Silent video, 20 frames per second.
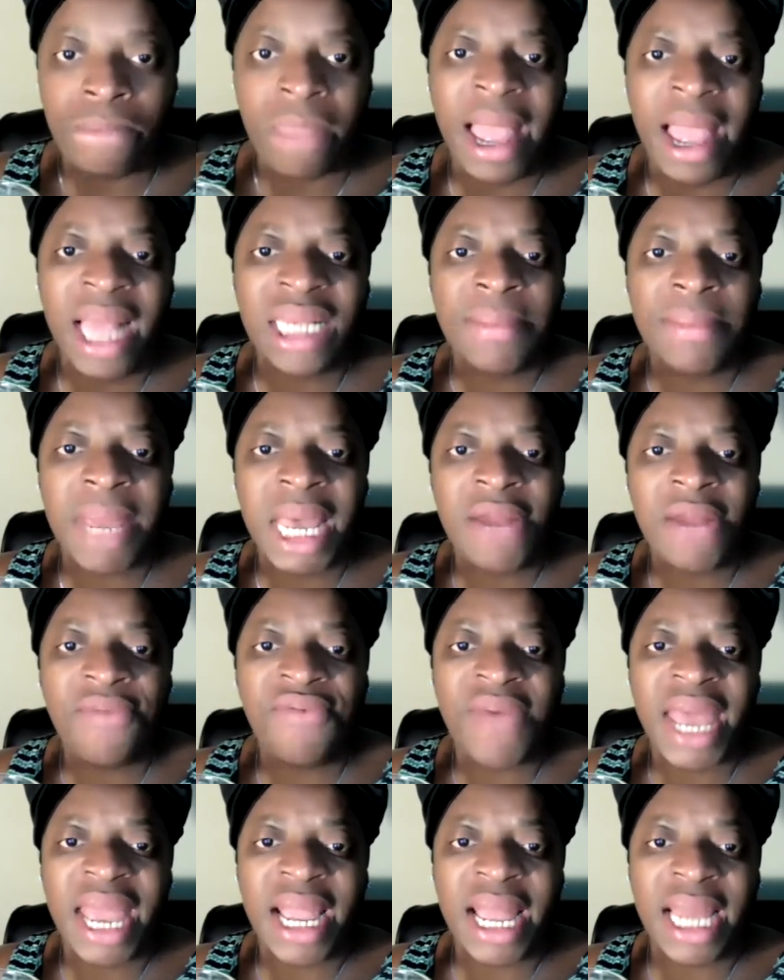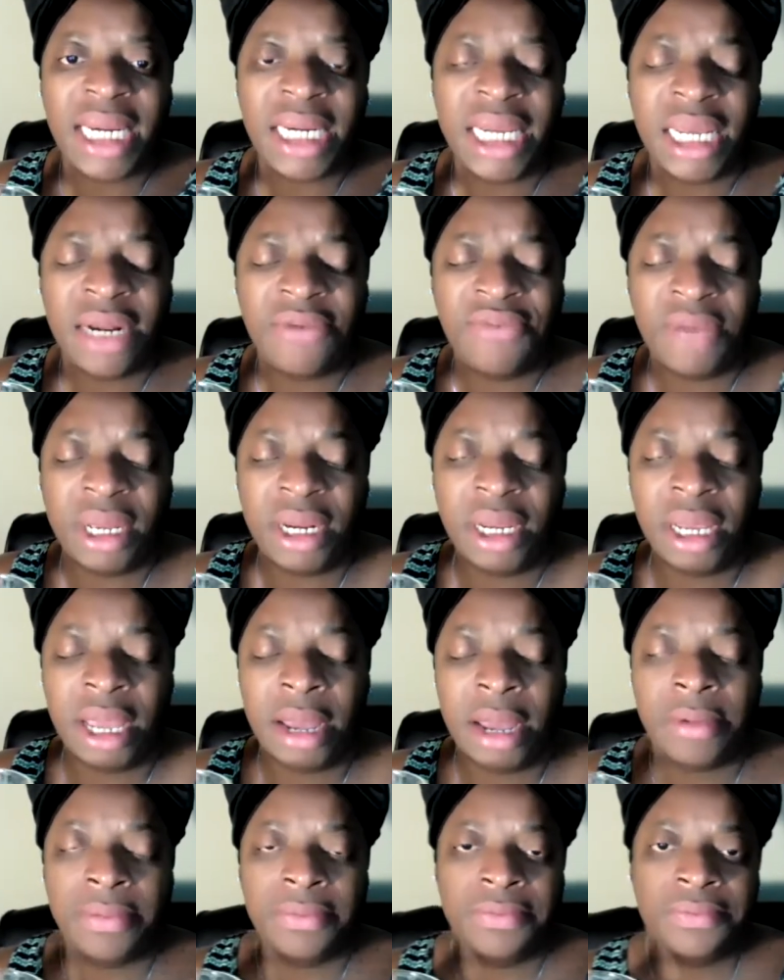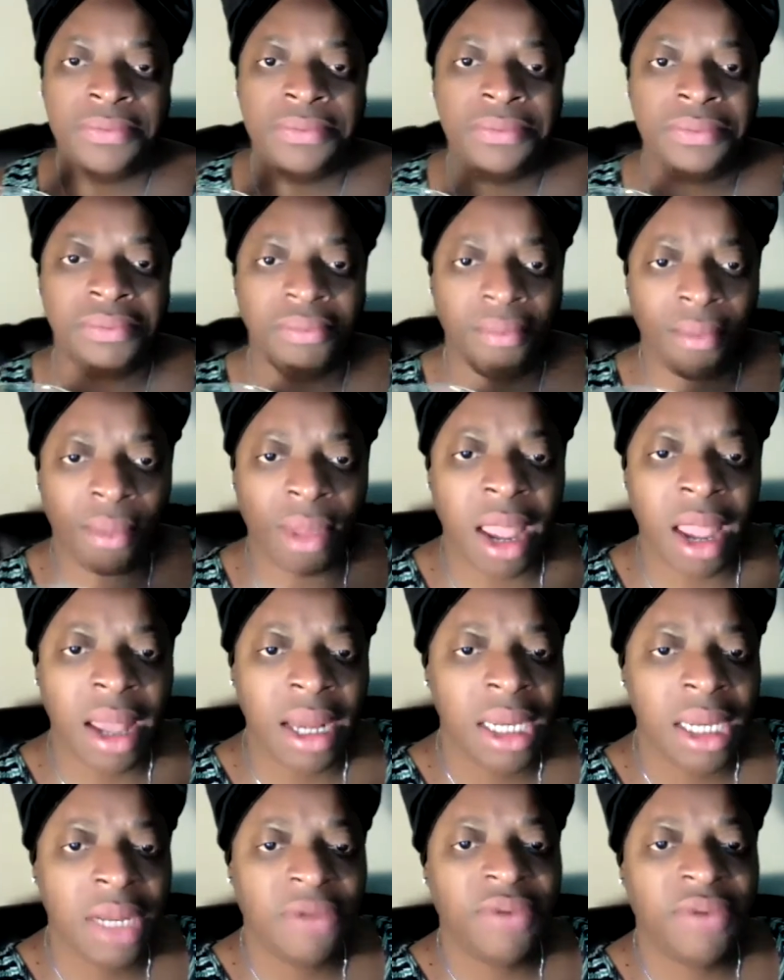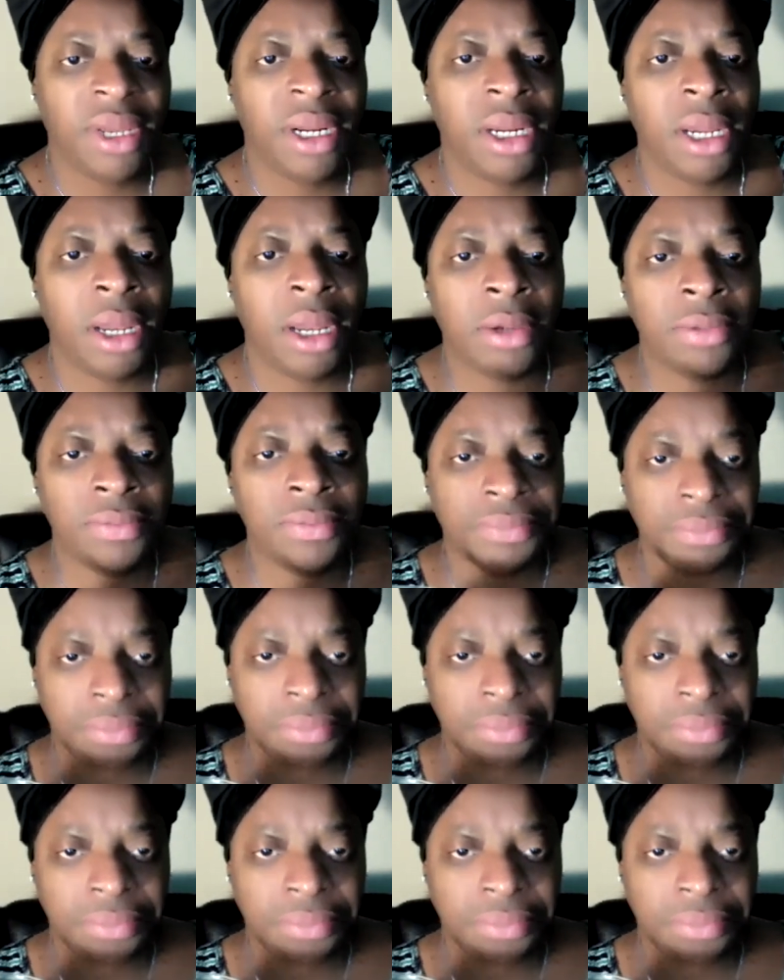As a matter of fact, I did a video. I did a video.